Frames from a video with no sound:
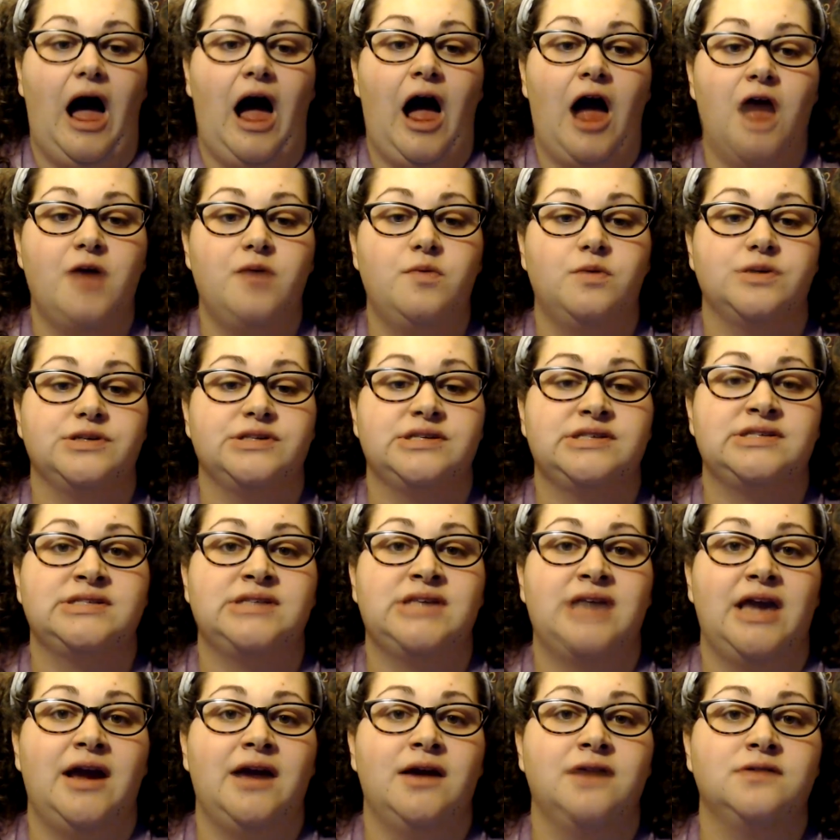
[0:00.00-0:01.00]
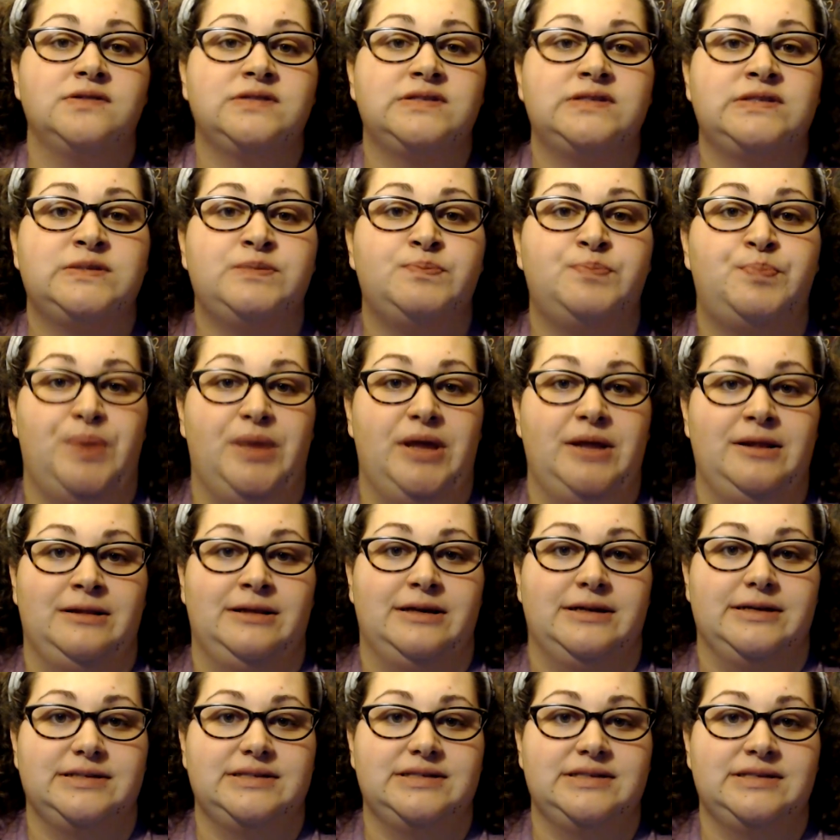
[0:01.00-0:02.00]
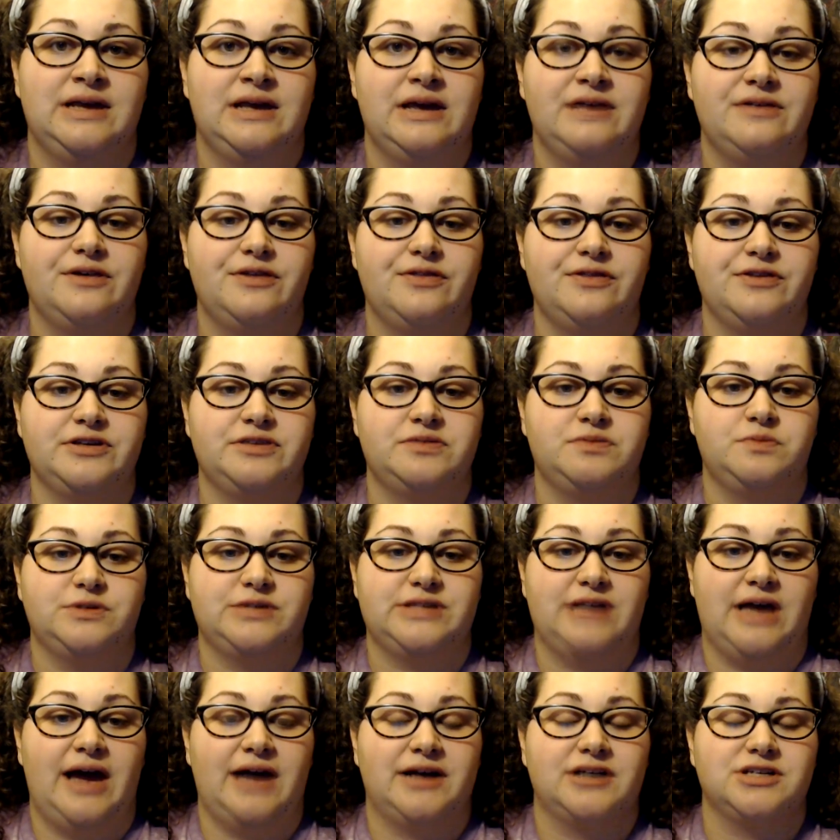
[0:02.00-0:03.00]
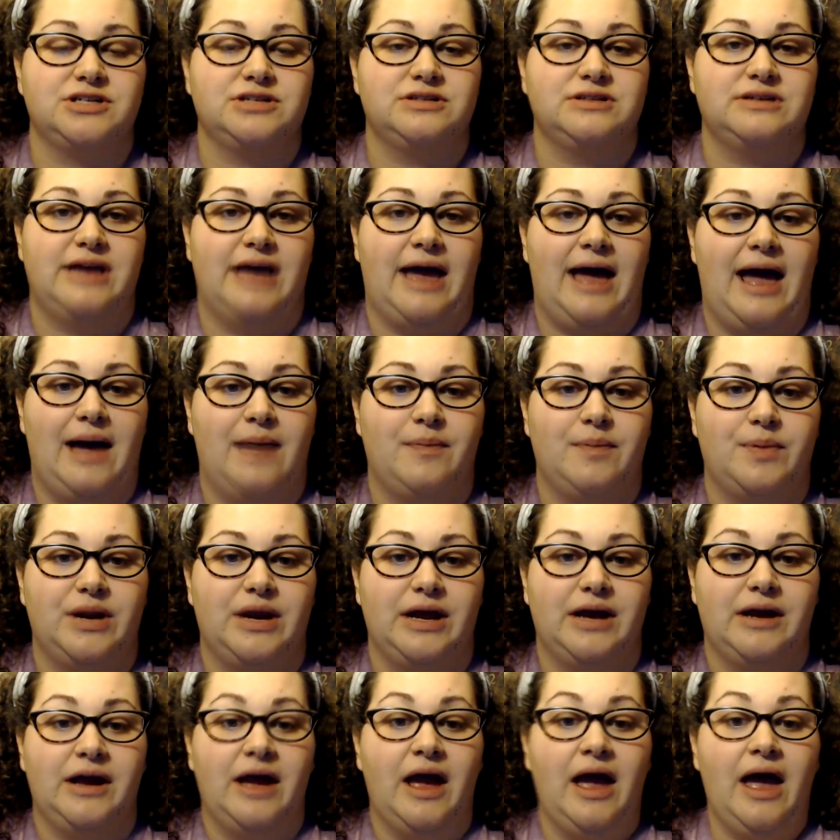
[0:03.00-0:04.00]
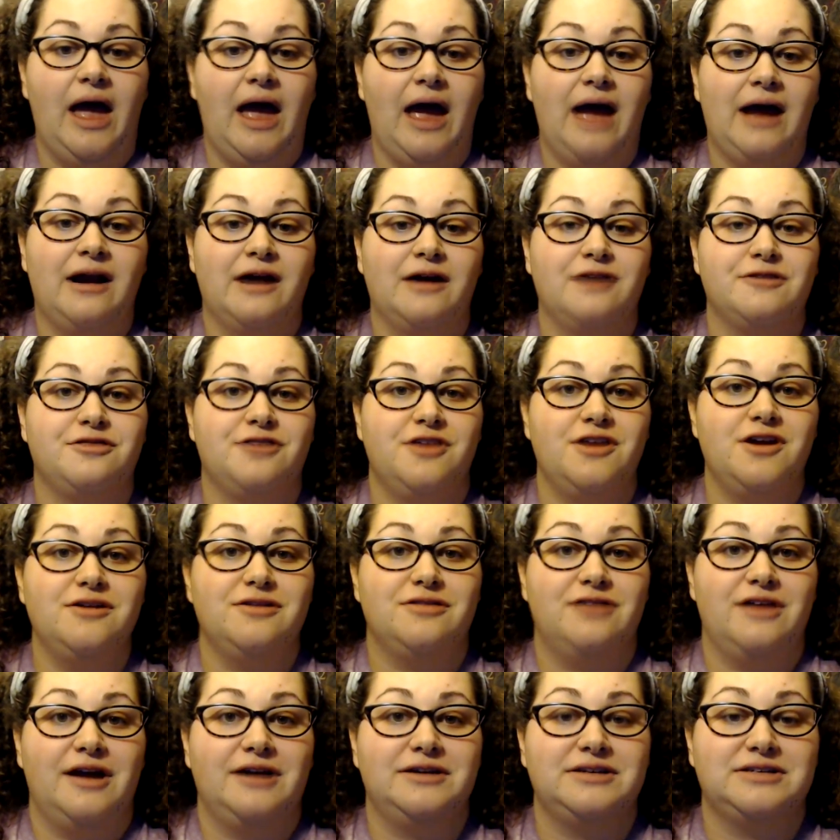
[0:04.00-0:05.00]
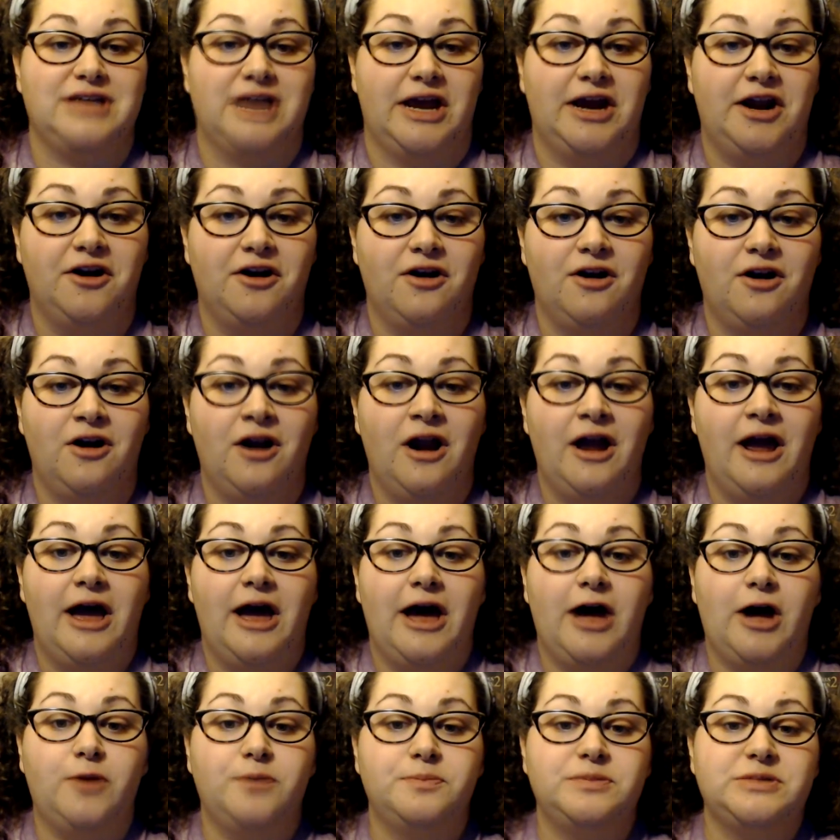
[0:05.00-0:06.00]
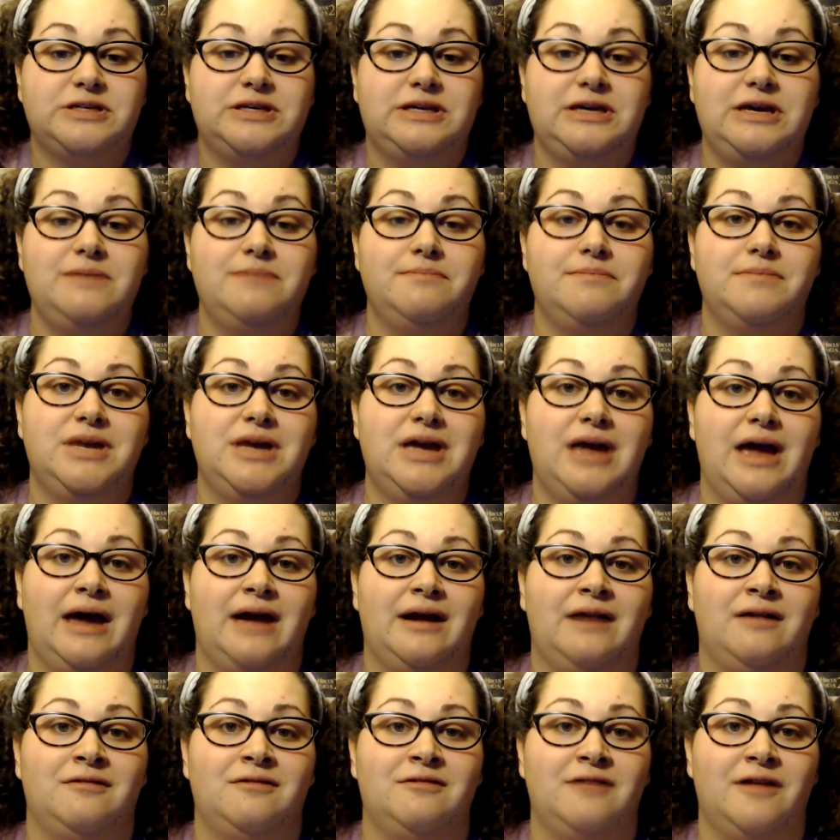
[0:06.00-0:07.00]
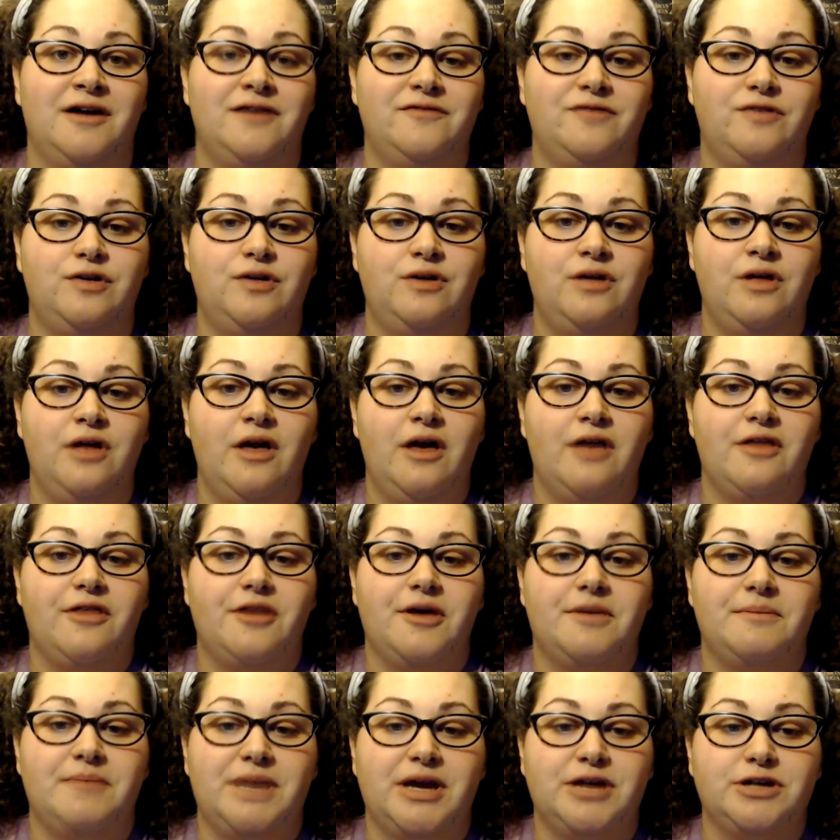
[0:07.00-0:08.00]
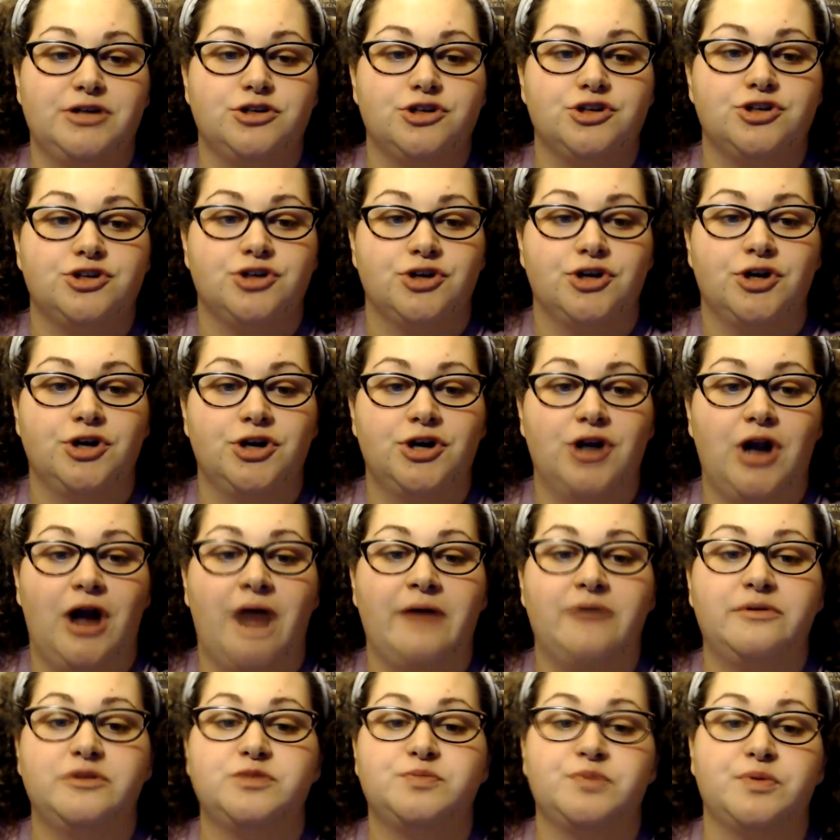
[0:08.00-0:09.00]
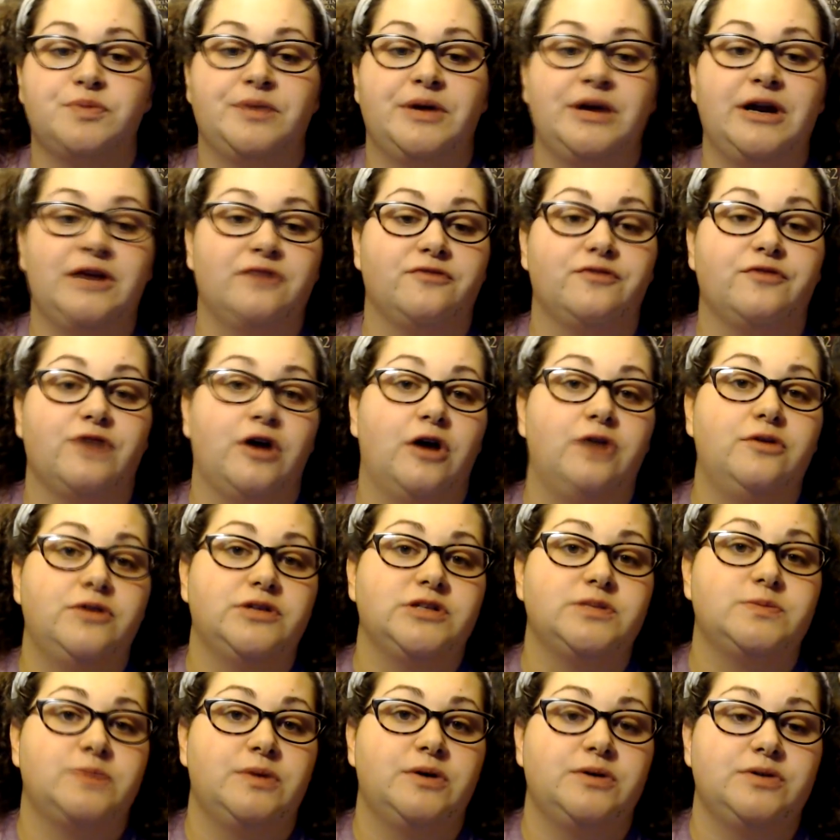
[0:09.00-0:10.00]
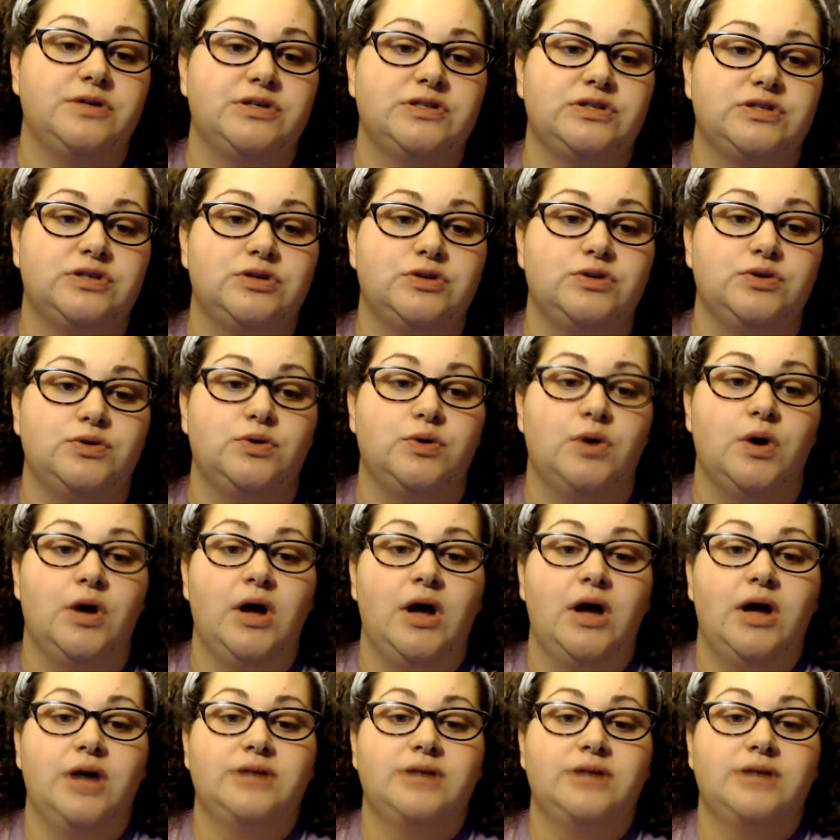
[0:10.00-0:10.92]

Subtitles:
I was scared spitless that this was actually happening, and I think that terror helped keep me at a level that made sure I was prepared for Hocus Pocus 2